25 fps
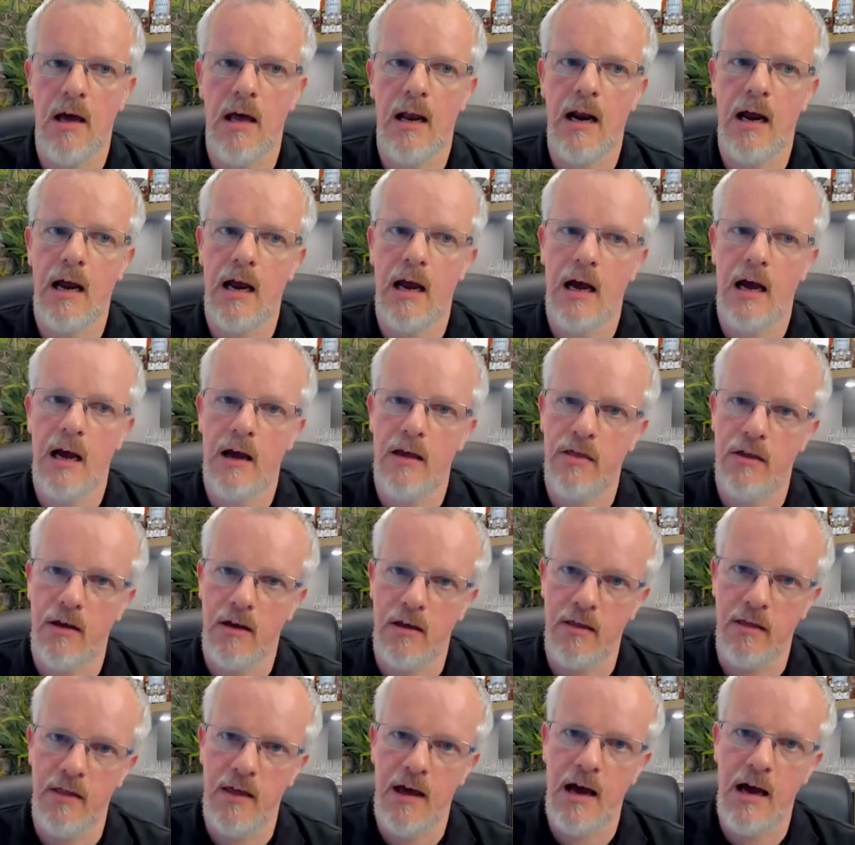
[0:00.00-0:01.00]
And I think
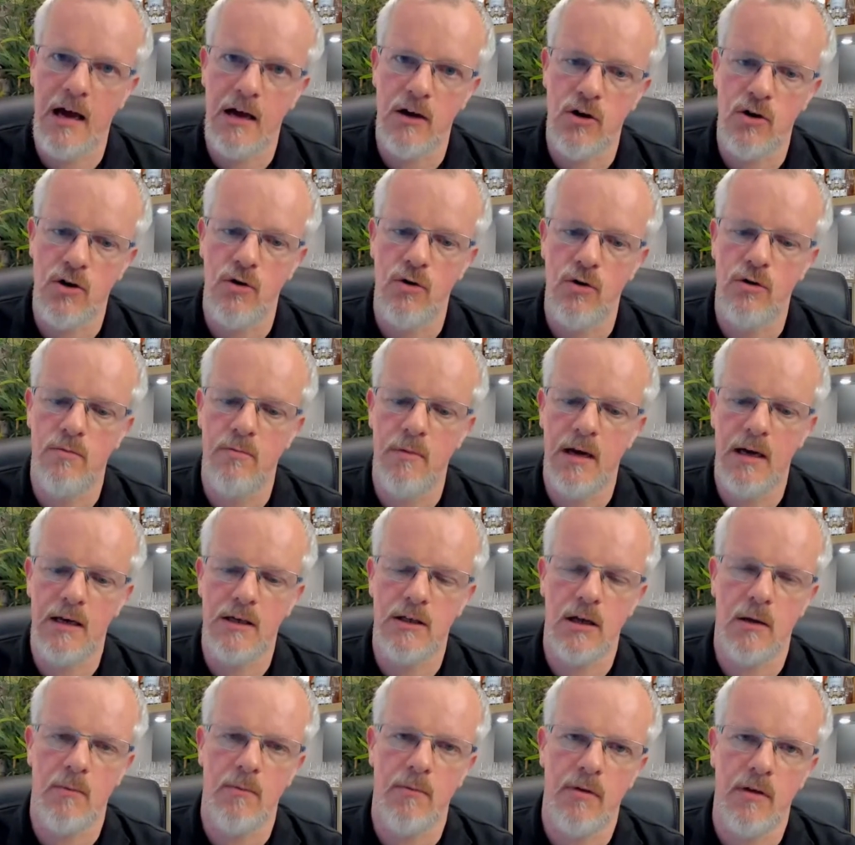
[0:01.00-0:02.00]
that could make
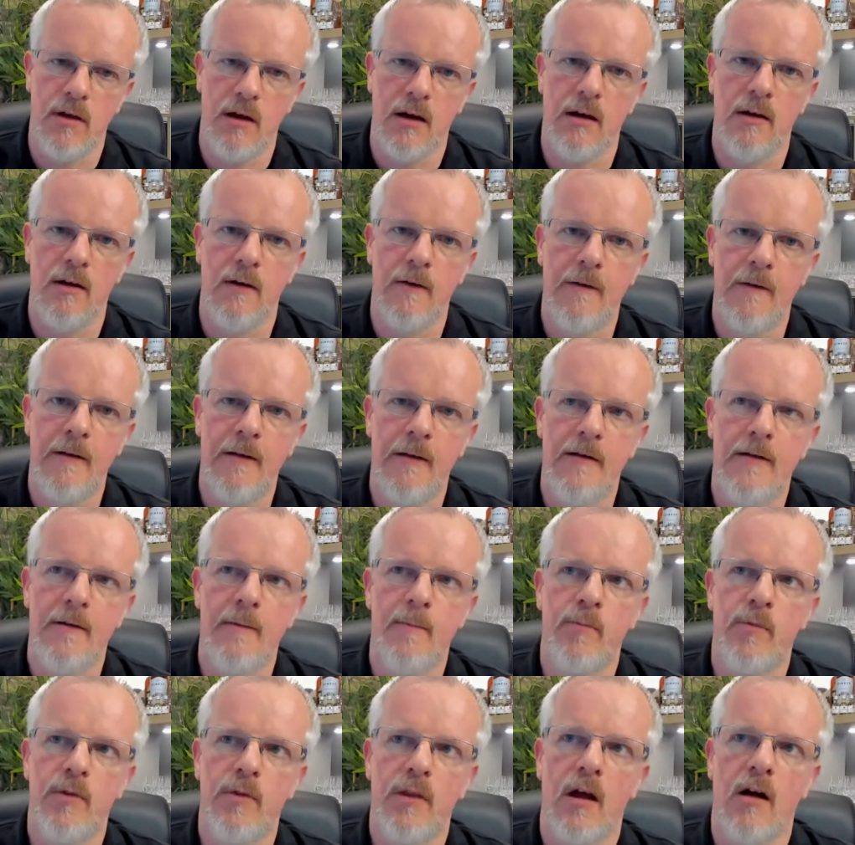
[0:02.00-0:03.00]
something
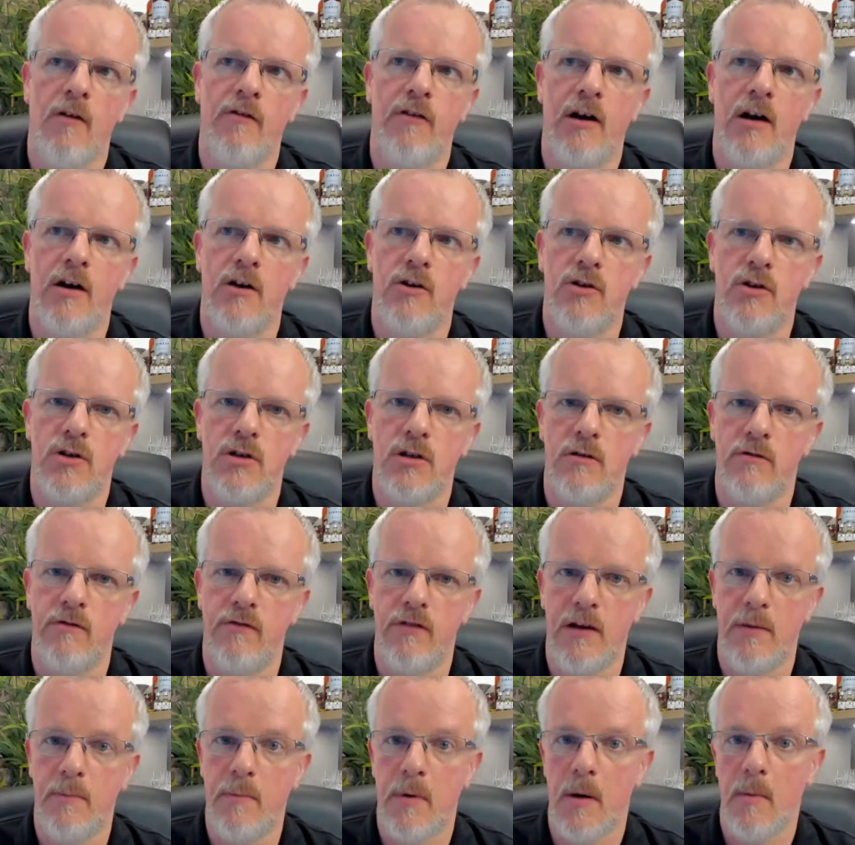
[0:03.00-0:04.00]
of an interest in
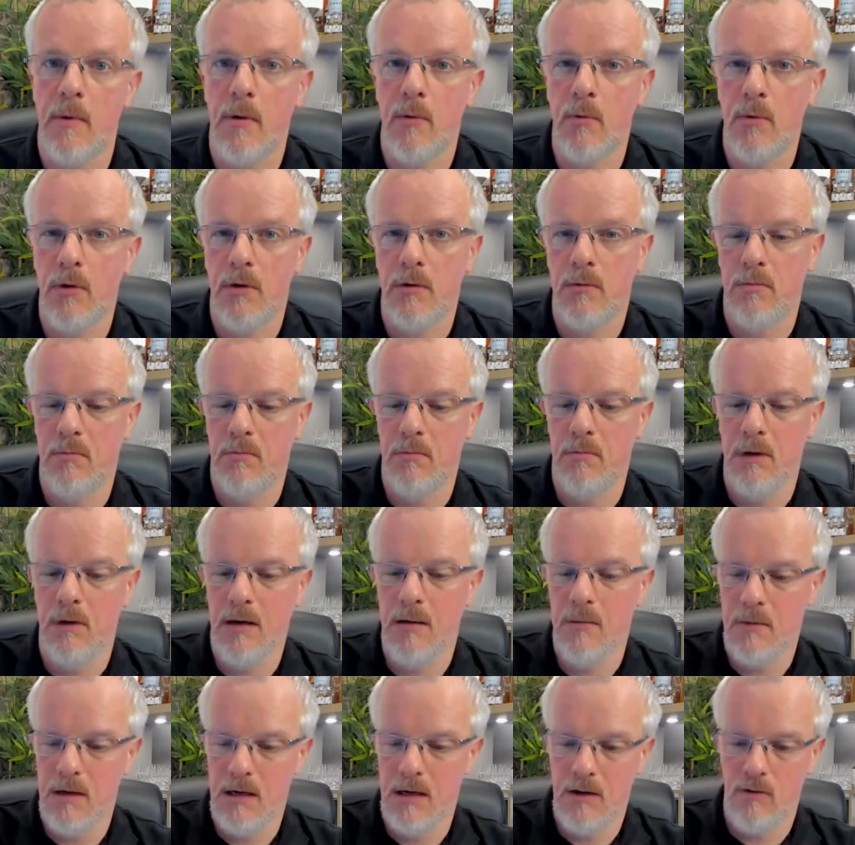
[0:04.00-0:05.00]
vPub. It would
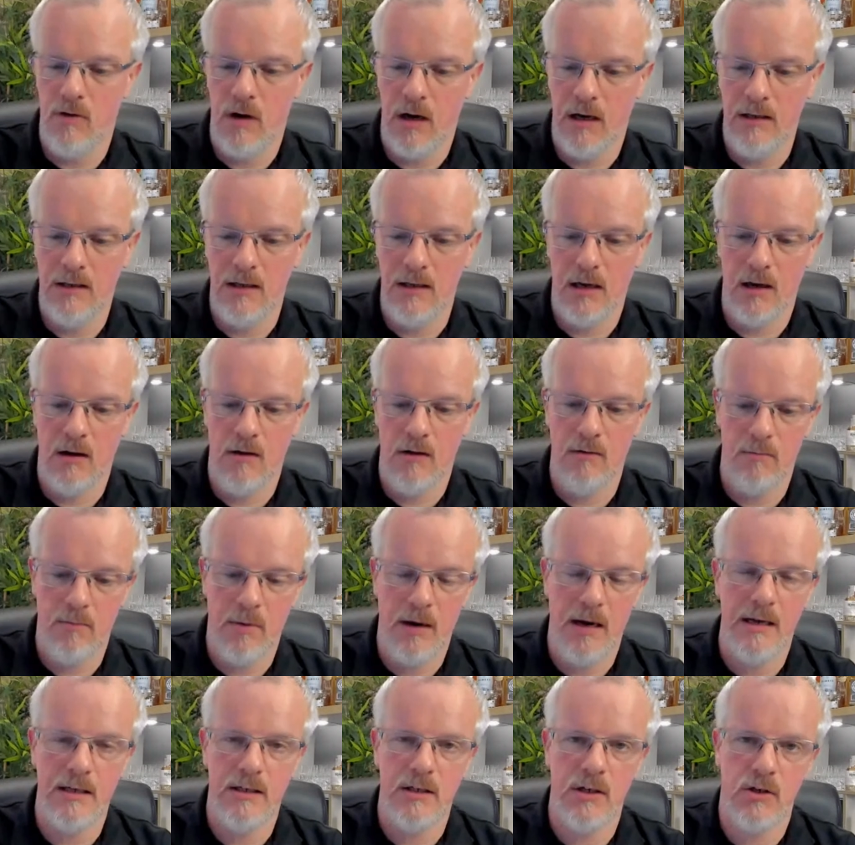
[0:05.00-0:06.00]
mean me writing out
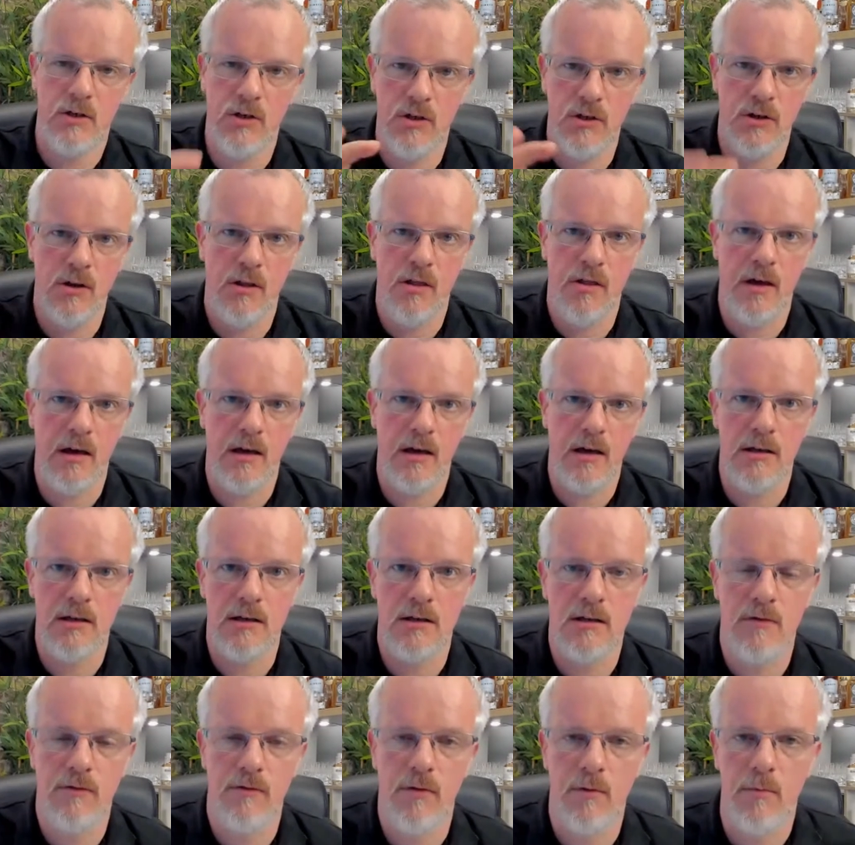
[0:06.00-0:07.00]
passages and
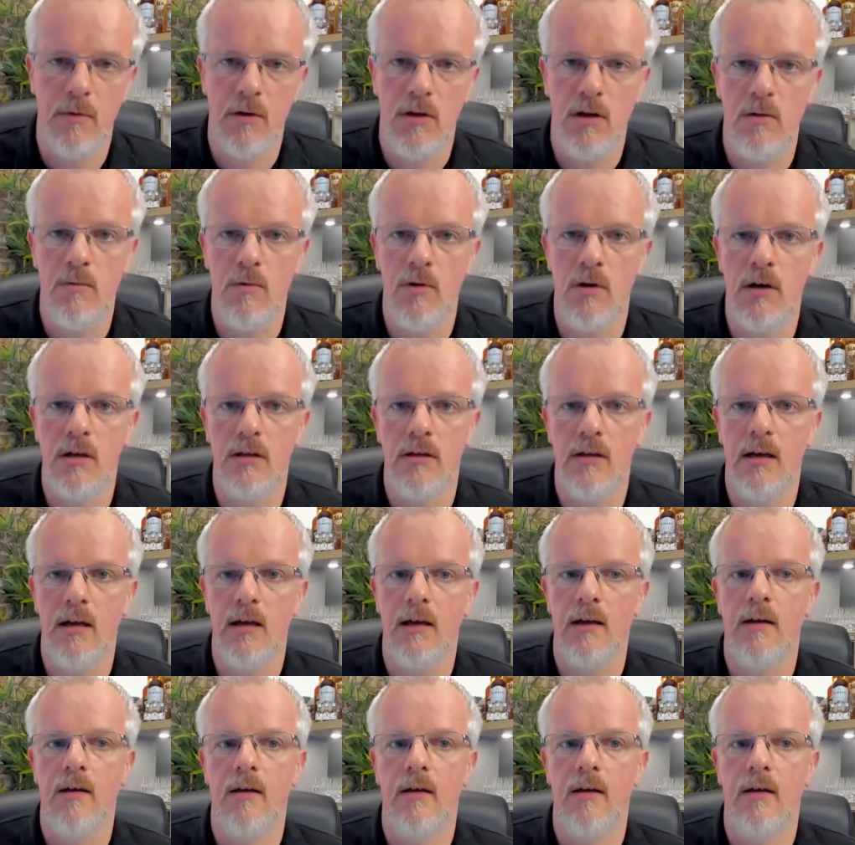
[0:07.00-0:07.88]
things from the community.